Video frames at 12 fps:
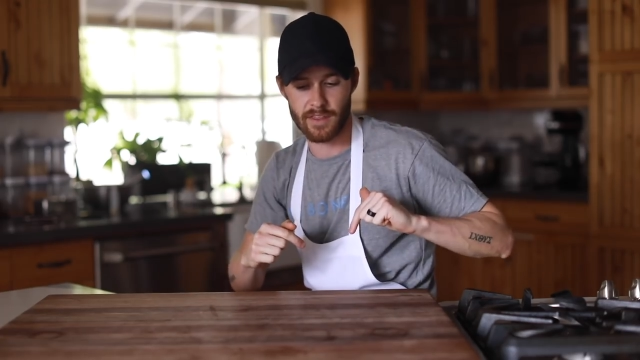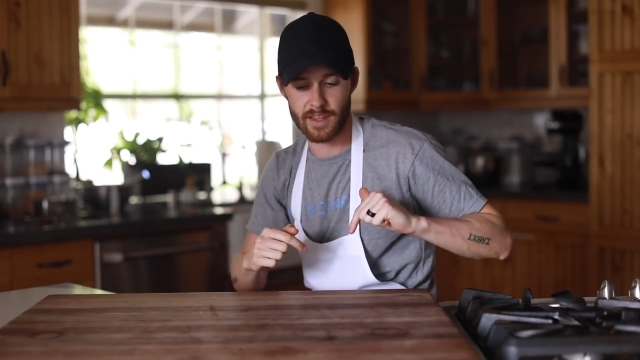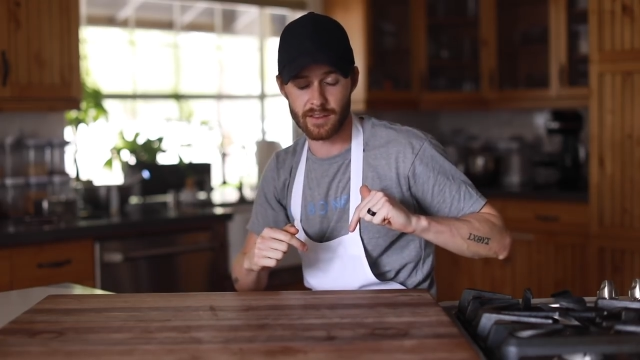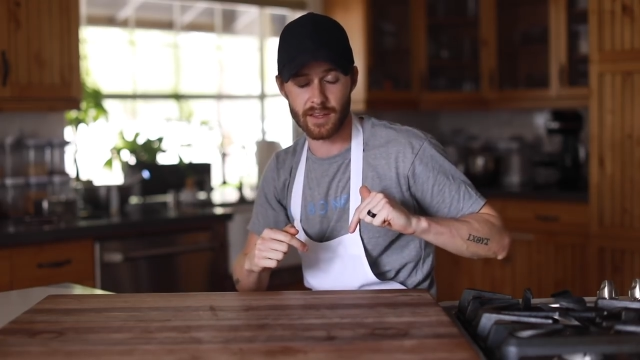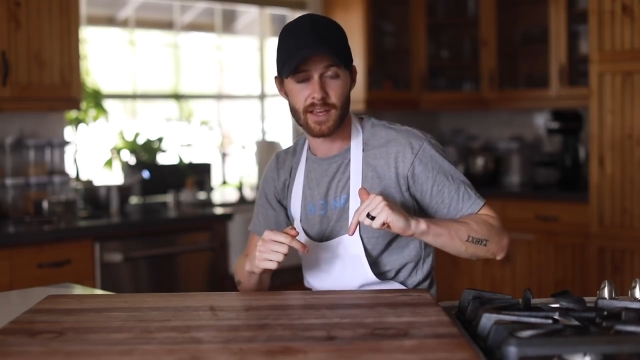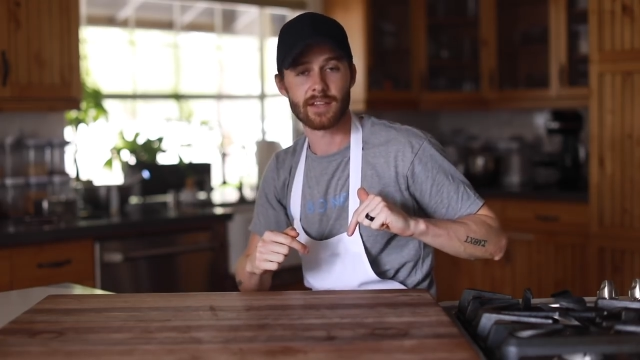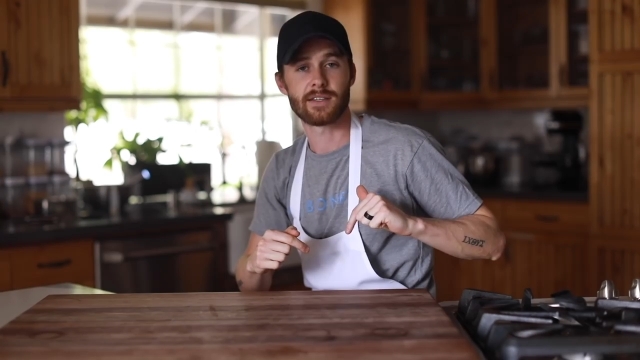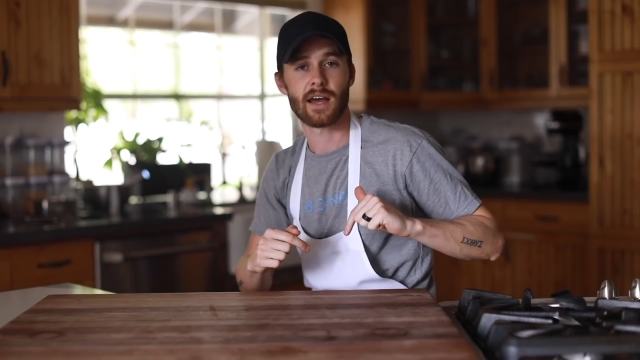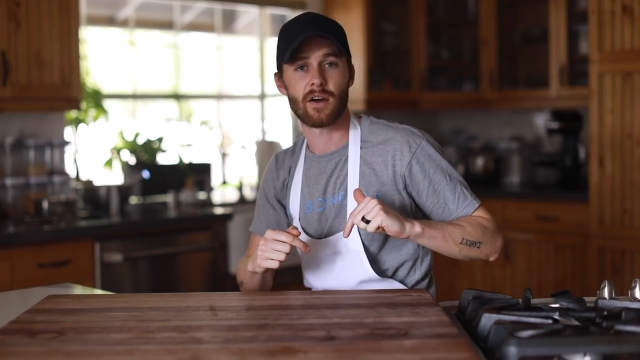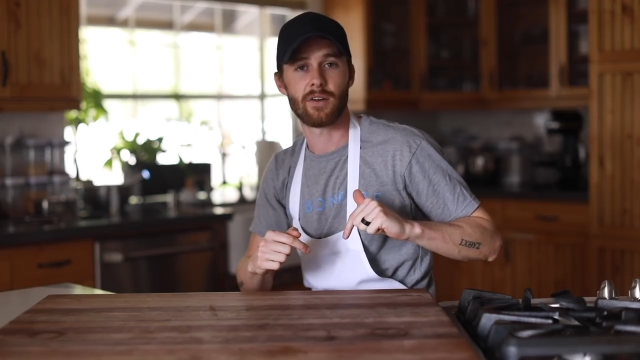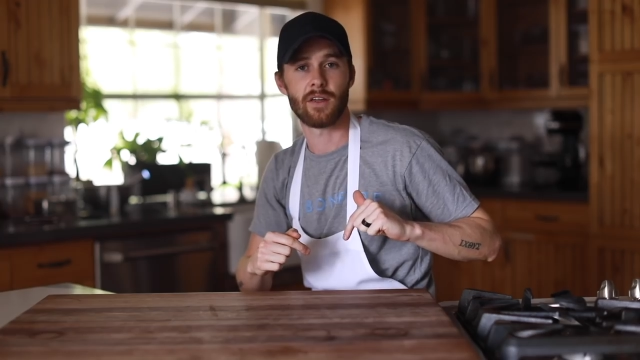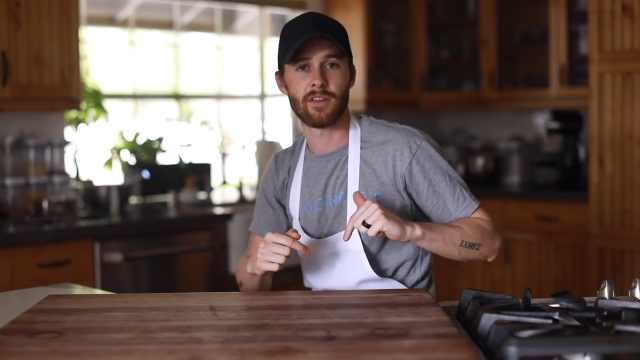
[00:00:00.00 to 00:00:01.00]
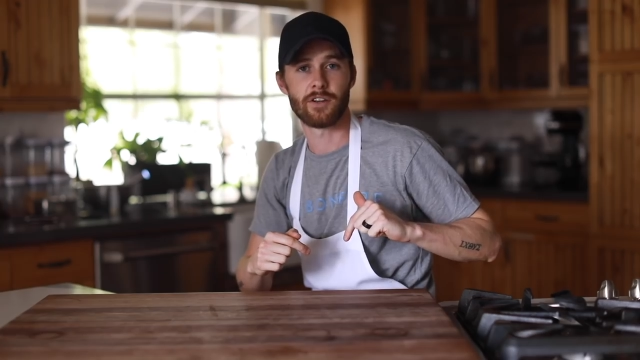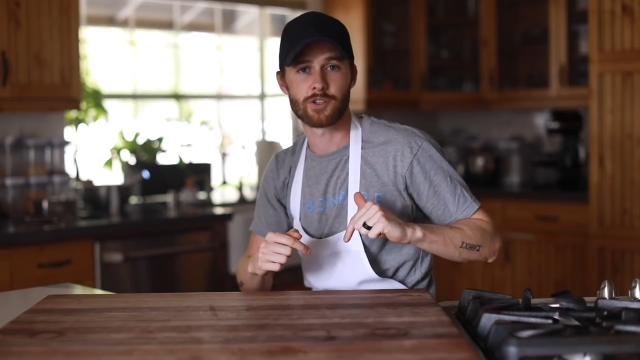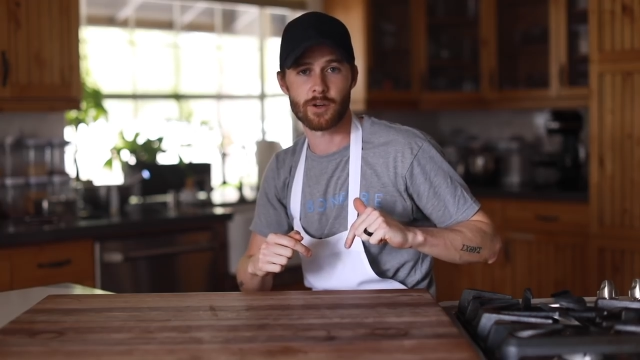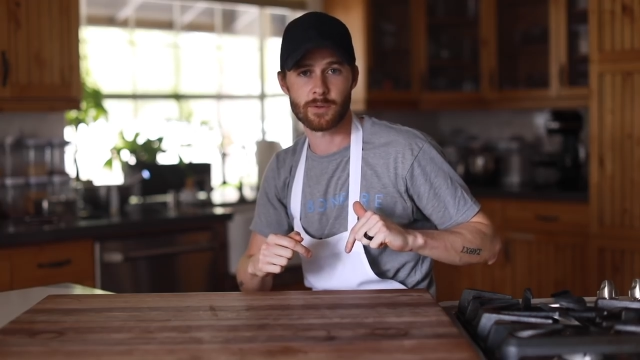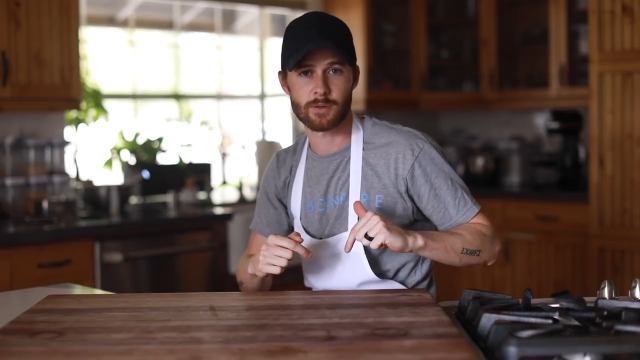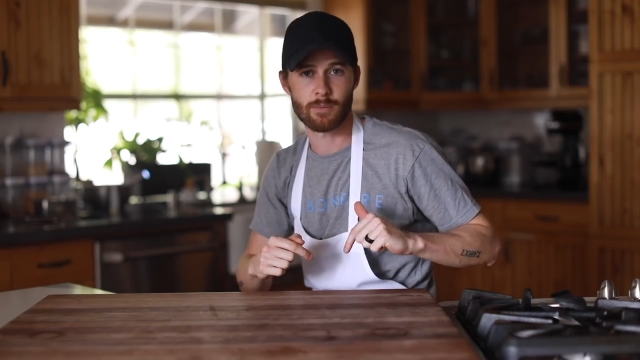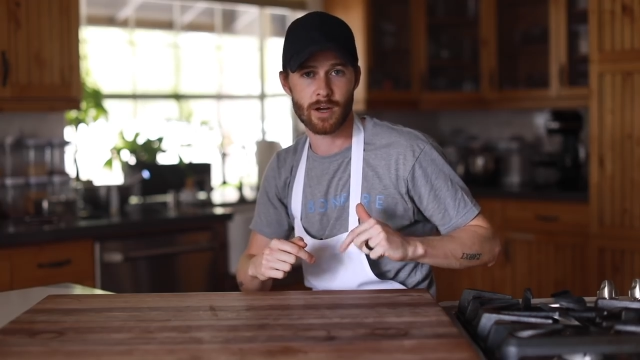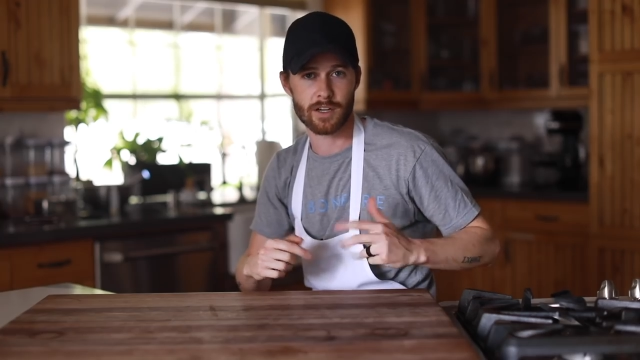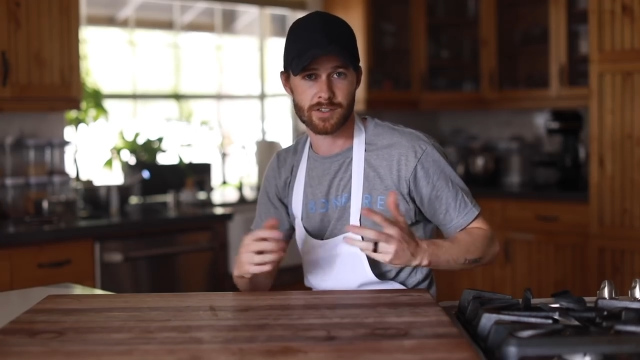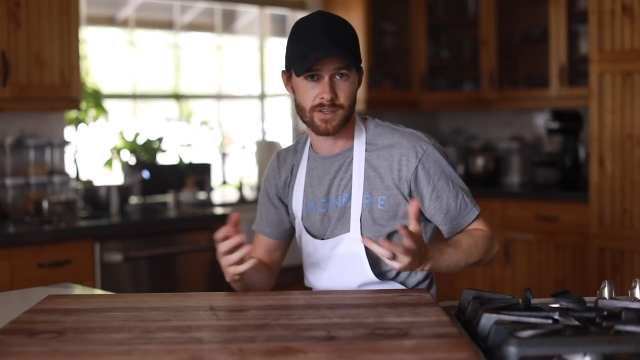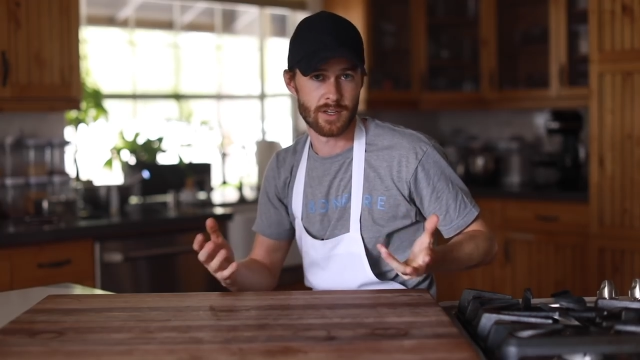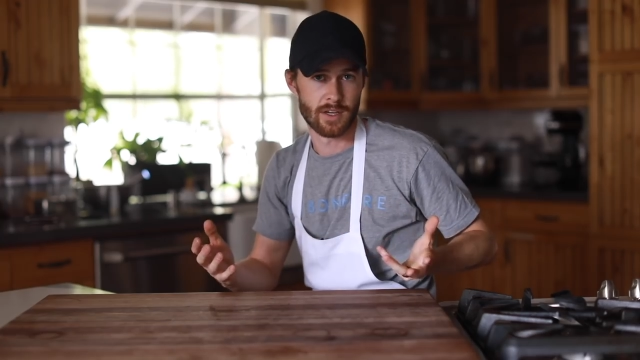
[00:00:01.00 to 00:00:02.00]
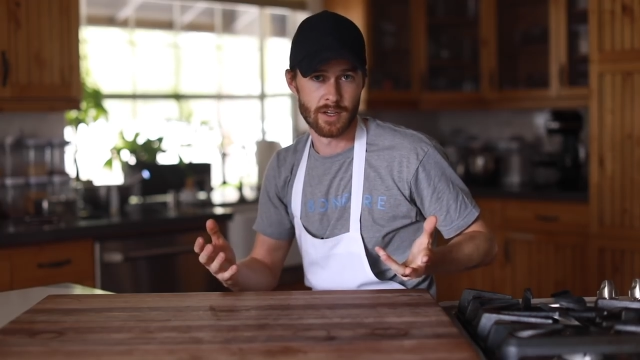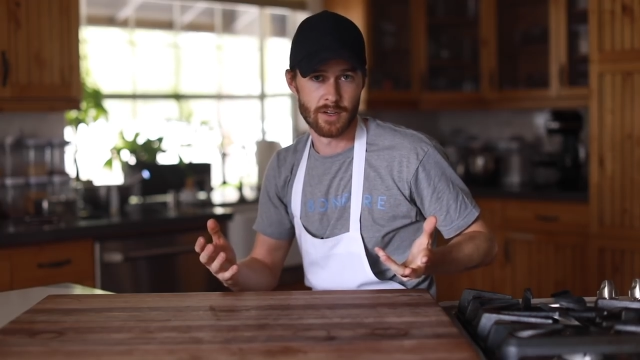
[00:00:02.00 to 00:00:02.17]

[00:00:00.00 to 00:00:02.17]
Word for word: the link down in the description box